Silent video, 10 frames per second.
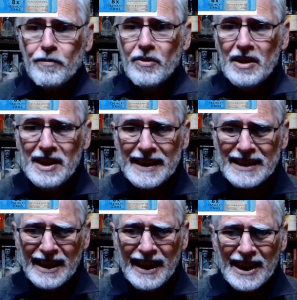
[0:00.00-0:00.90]
the next
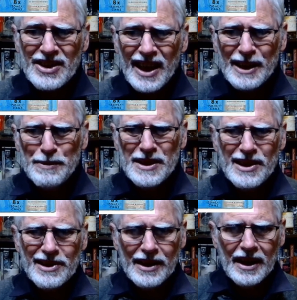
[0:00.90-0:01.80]
day I actually had a
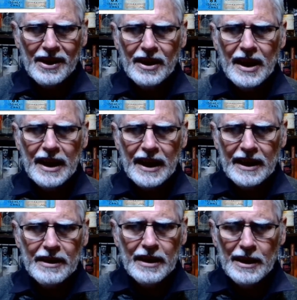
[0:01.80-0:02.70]
persistent
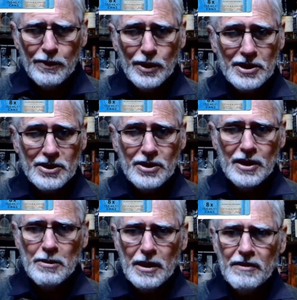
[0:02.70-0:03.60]
headache, and it wasn't due to
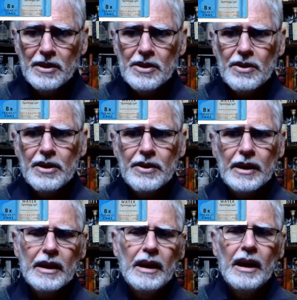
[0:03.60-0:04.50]
the amount of vodka I drank.